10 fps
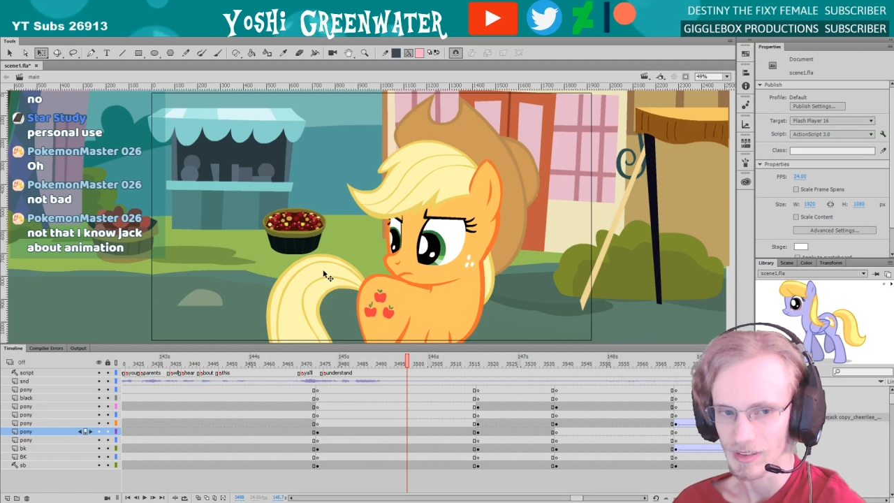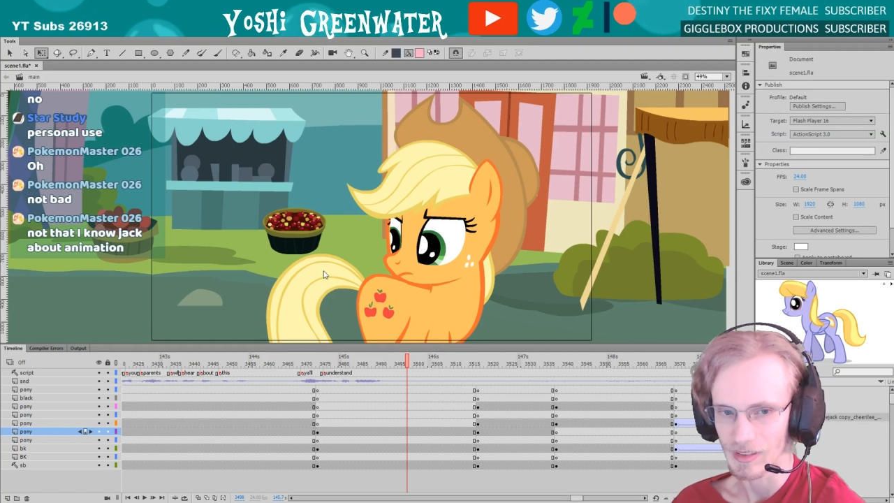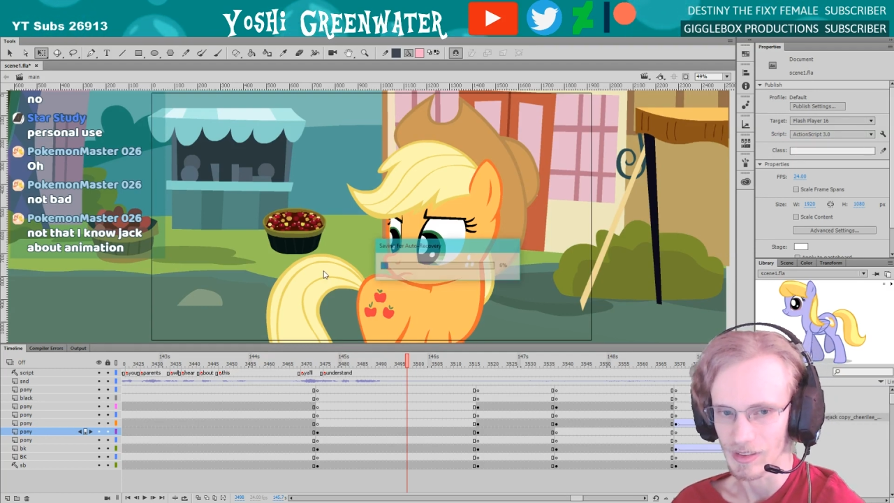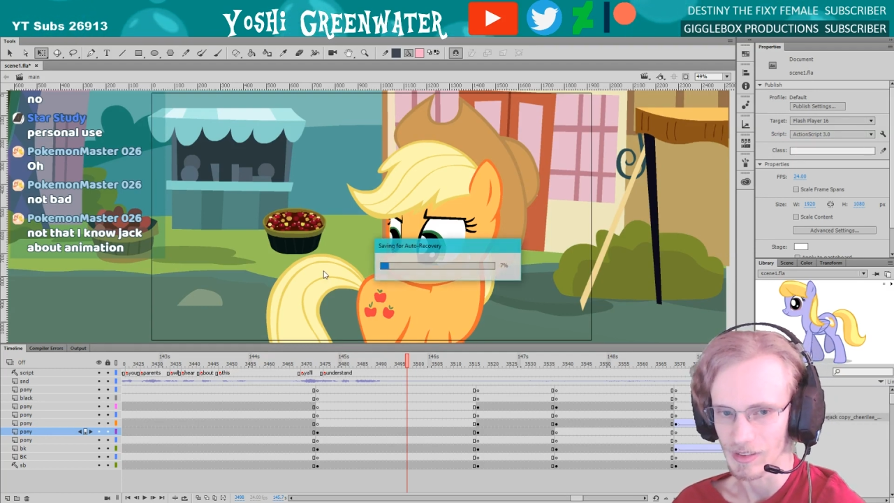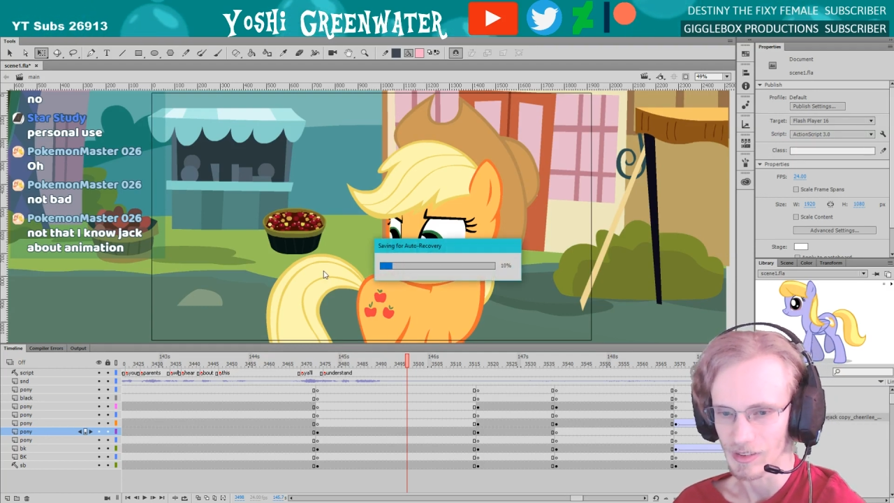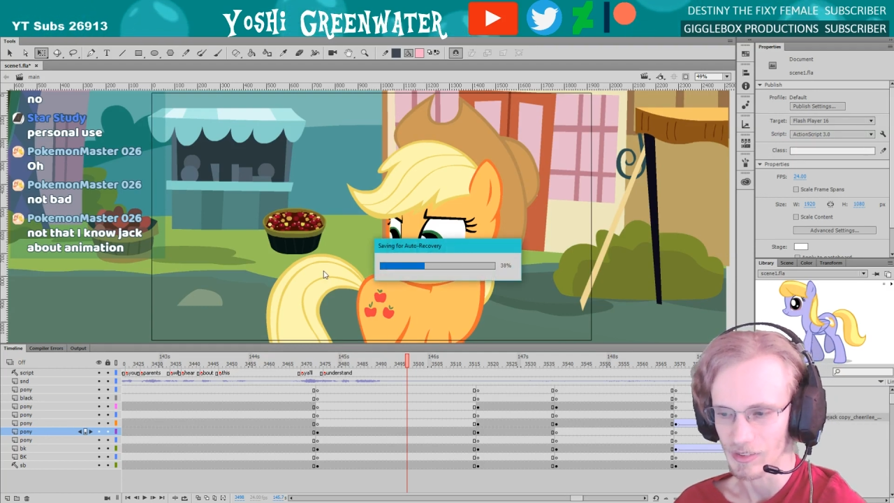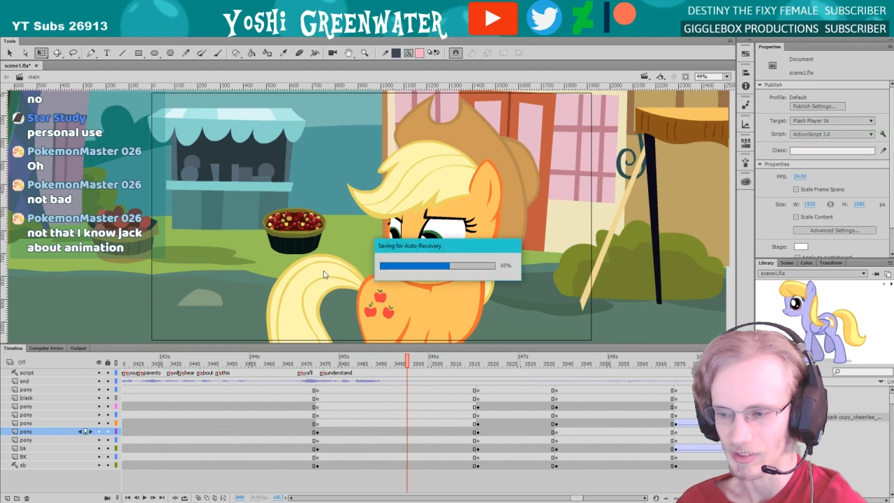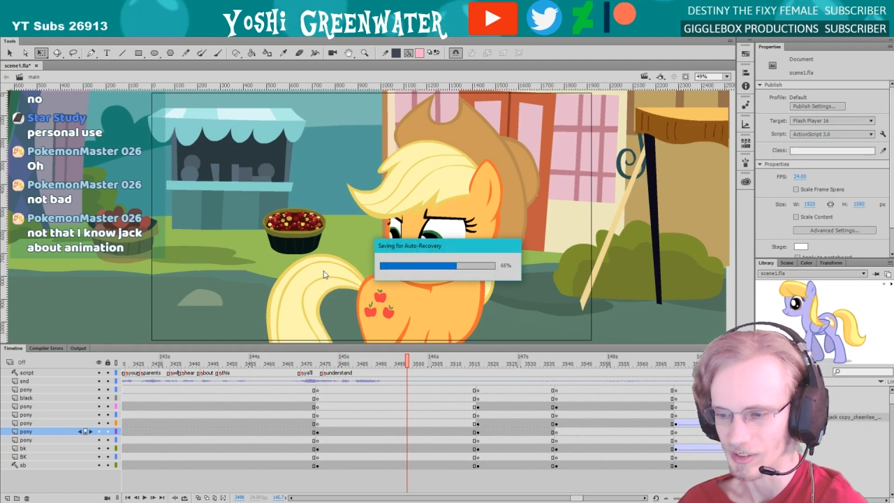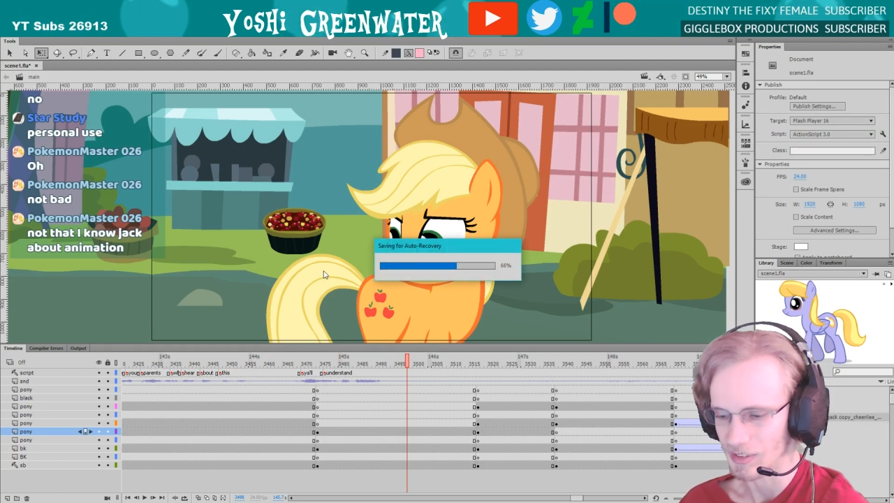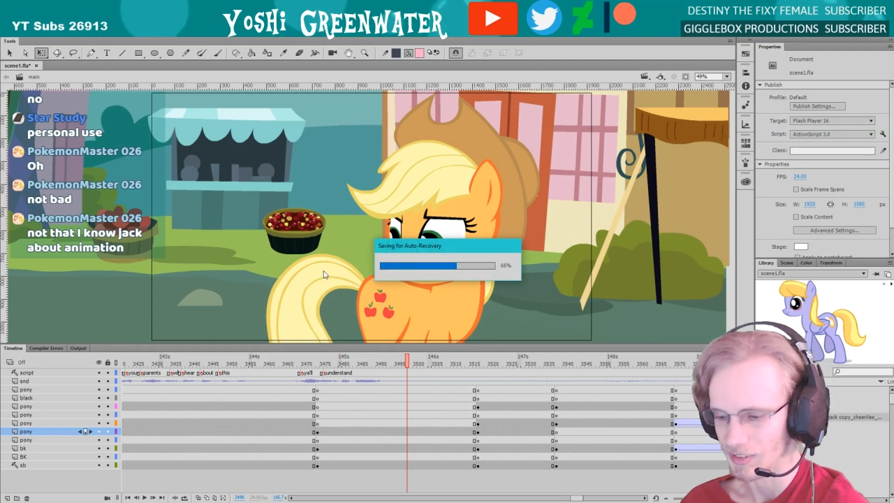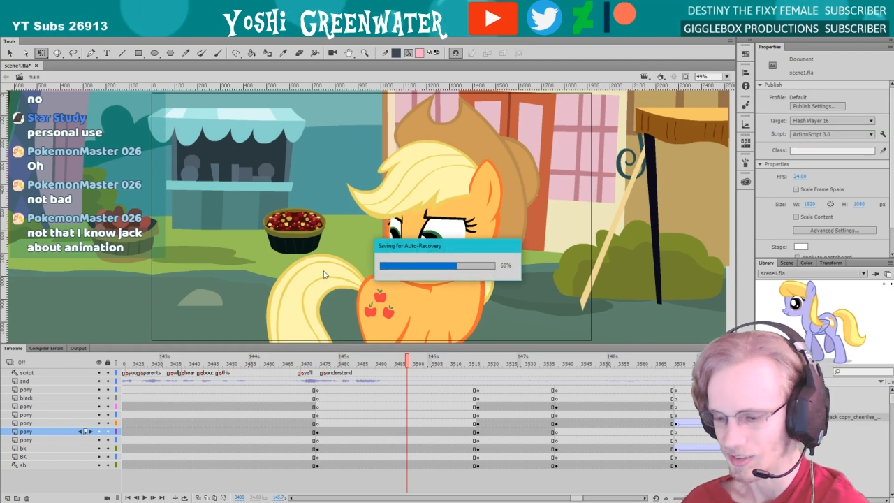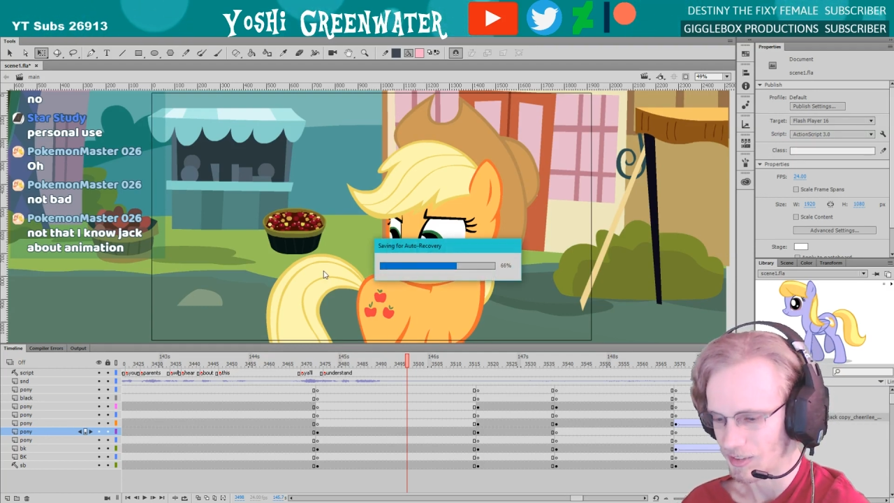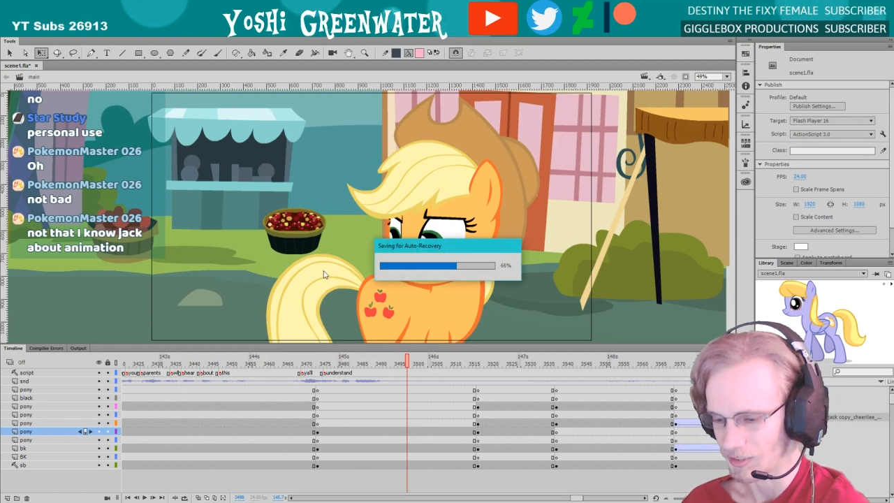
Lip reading: Now you know, Jack. There